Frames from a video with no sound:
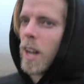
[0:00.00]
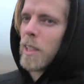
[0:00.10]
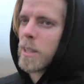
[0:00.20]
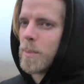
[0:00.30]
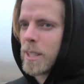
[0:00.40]

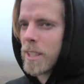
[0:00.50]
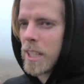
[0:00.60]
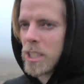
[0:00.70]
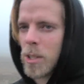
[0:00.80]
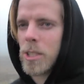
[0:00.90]
ultimate
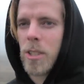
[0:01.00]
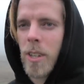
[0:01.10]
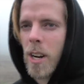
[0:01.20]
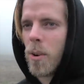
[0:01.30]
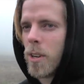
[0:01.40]

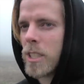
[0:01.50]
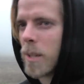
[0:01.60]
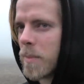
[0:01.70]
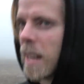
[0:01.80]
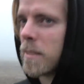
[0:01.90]
testosterone and glory
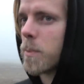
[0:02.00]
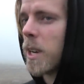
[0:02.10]
sometimes,